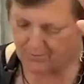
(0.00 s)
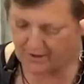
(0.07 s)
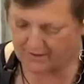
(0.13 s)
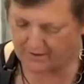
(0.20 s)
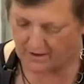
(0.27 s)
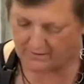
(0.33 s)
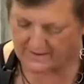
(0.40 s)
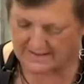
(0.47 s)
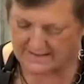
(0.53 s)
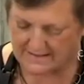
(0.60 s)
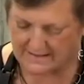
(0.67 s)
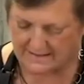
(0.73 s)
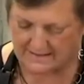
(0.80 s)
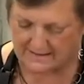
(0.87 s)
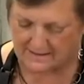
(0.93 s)
right there. This
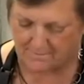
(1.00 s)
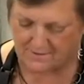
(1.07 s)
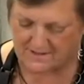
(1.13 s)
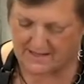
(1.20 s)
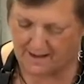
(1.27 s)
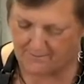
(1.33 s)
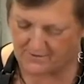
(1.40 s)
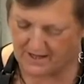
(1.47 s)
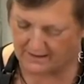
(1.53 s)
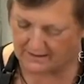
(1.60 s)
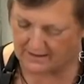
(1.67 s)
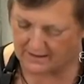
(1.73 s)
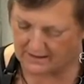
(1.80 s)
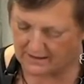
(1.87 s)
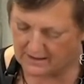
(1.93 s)
is a slip slap
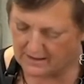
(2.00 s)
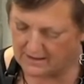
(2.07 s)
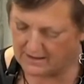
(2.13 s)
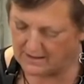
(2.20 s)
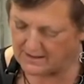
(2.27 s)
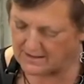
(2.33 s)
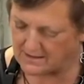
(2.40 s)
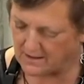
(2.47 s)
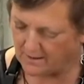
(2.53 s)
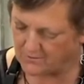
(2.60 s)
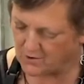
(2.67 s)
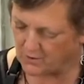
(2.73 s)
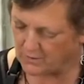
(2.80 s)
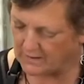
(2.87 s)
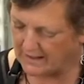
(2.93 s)
technique. So I'm
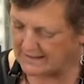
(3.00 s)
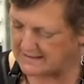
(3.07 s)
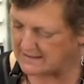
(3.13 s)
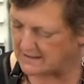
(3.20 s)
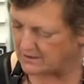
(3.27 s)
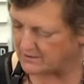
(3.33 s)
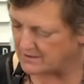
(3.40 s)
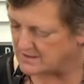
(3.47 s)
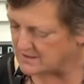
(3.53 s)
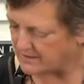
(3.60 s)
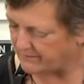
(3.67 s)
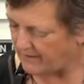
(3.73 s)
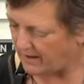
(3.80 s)
doing like a series of